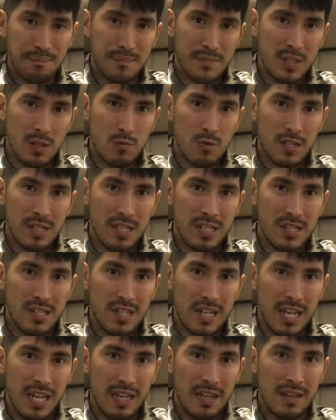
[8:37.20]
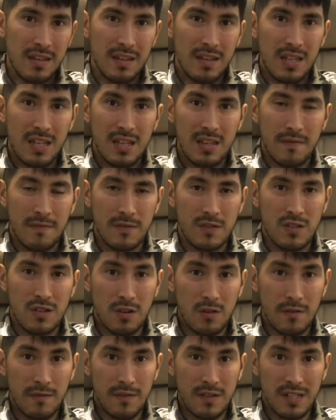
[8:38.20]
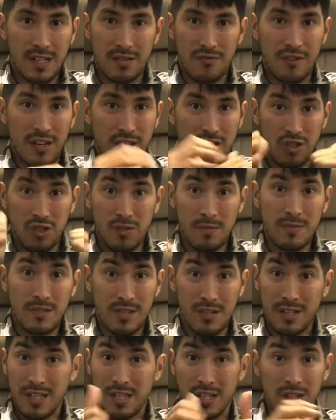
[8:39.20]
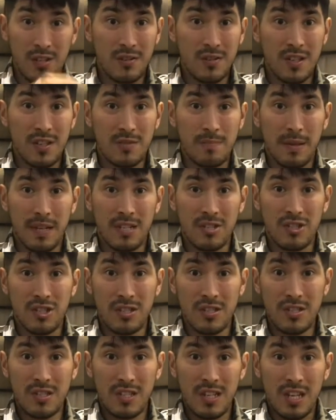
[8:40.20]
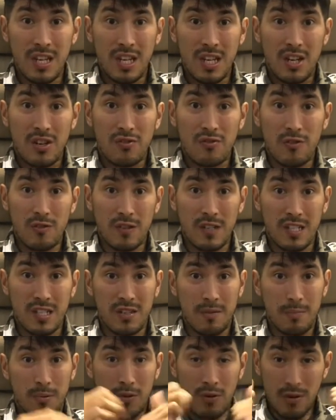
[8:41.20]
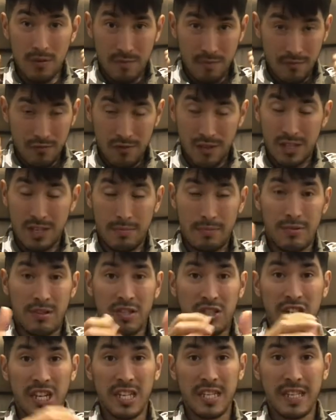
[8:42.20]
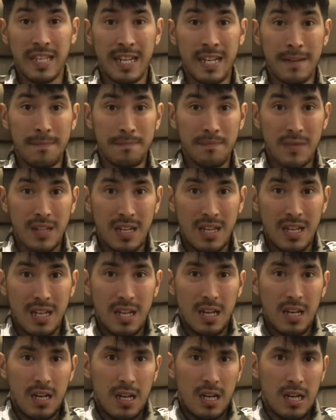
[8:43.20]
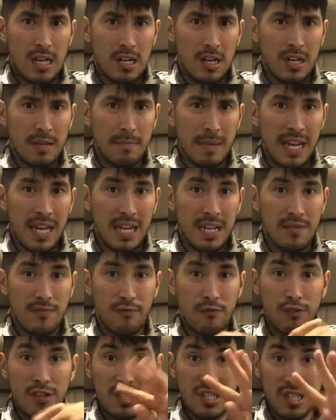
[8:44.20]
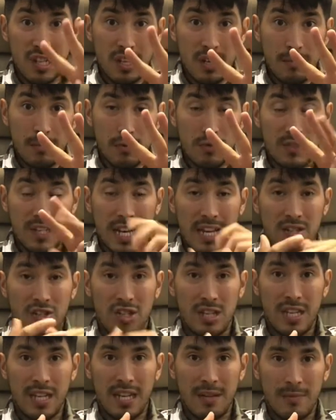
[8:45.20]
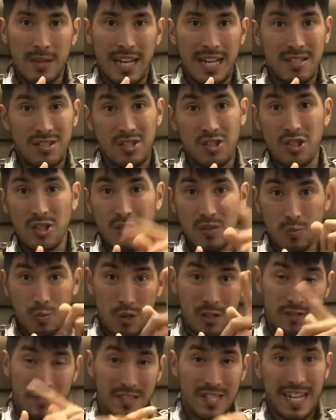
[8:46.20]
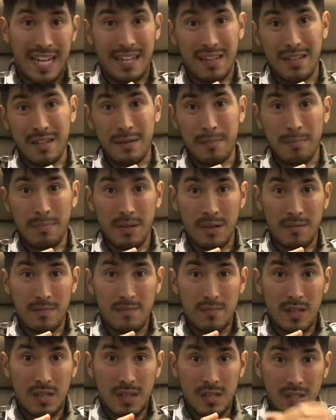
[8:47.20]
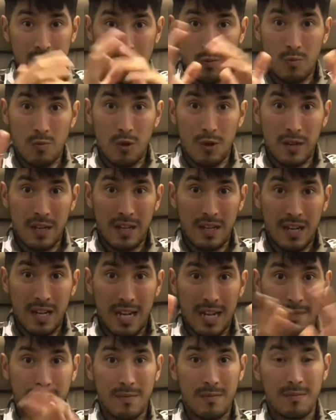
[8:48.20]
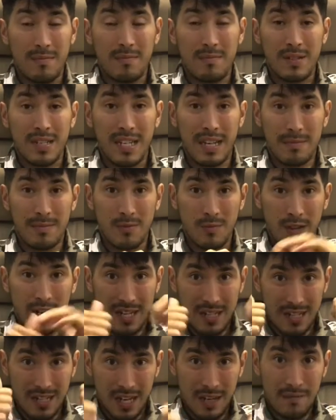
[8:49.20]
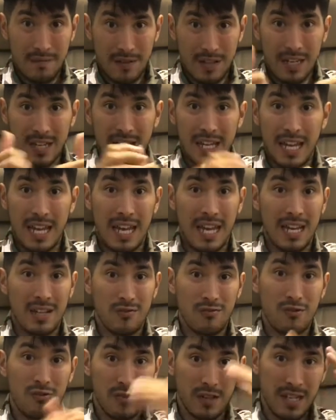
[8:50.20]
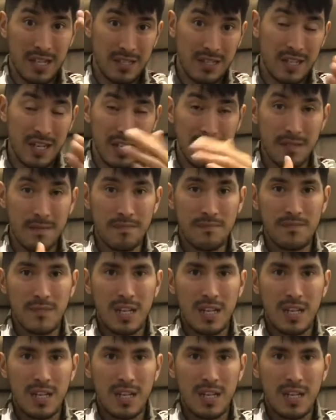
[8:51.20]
What can I say? The photographer did a great job, so I could use those pictures. Cronky support, really appreciate that. I made 3 samples actually, and we had to choose one sadly, but don't worry, I have them kept away safely, and Cronky has seen them.